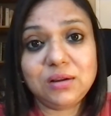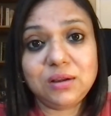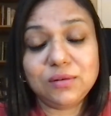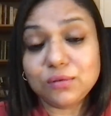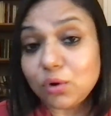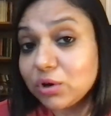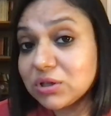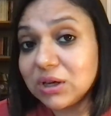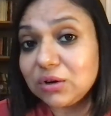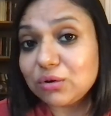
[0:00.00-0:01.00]
of course,
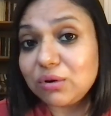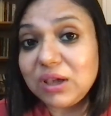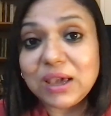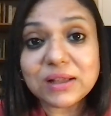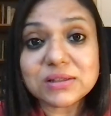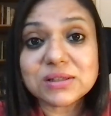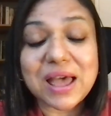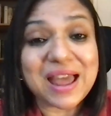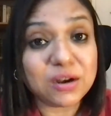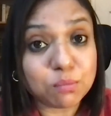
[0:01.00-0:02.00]
it creates
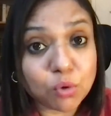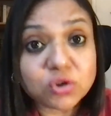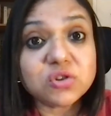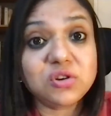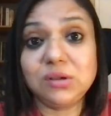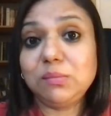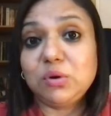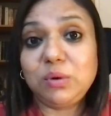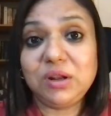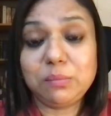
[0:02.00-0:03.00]
animosity
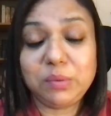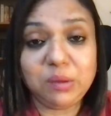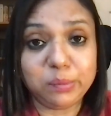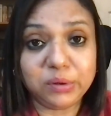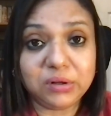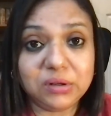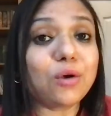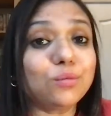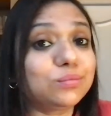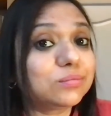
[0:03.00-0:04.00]
between people. It,
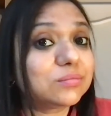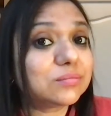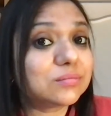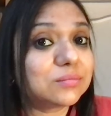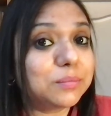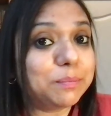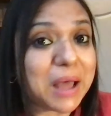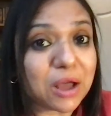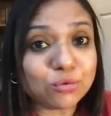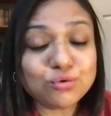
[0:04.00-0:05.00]

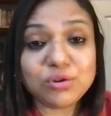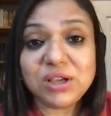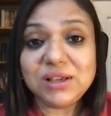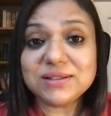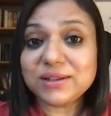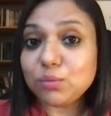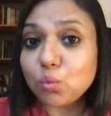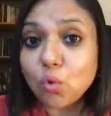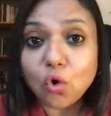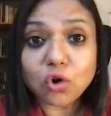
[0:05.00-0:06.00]
boundaries and
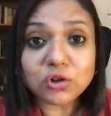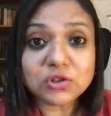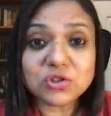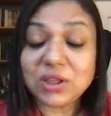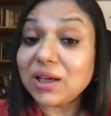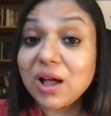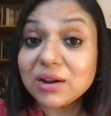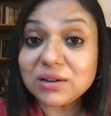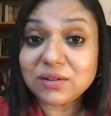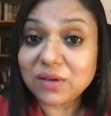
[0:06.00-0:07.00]
walls, they
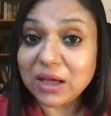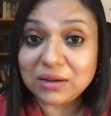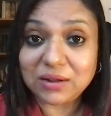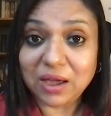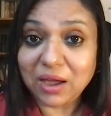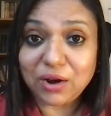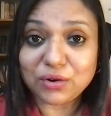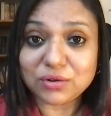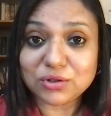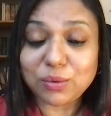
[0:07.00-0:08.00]
can't divide
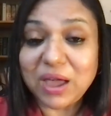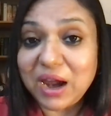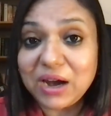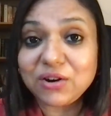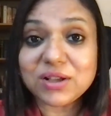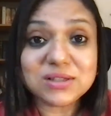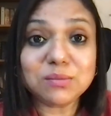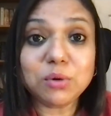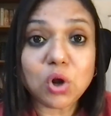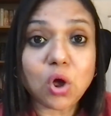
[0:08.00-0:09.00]
air. So, air doesn't
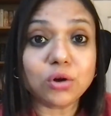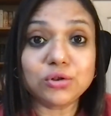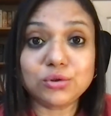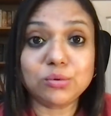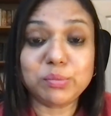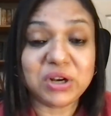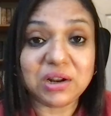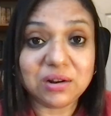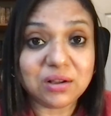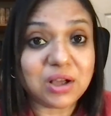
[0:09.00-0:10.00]
belong to a
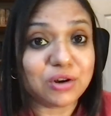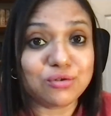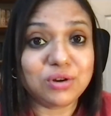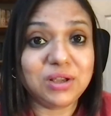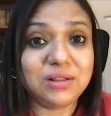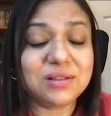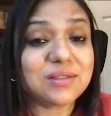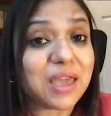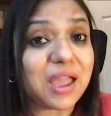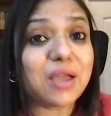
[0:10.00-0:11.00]
particular country. This
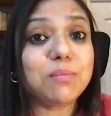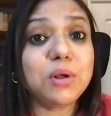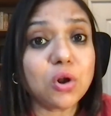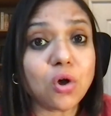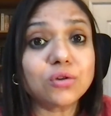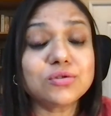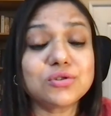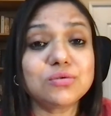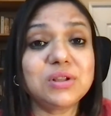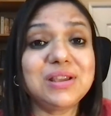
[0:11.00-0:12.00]
air belongs
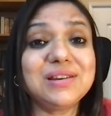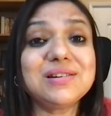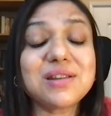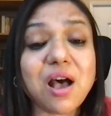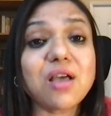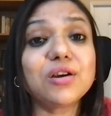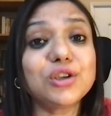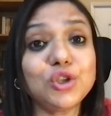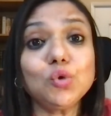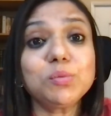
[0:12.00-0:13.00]
to the entire
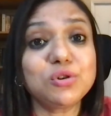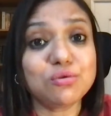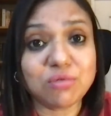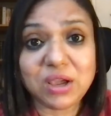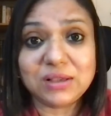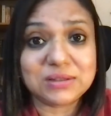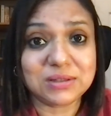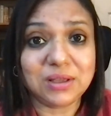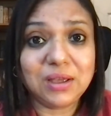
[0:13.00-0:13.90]
human race.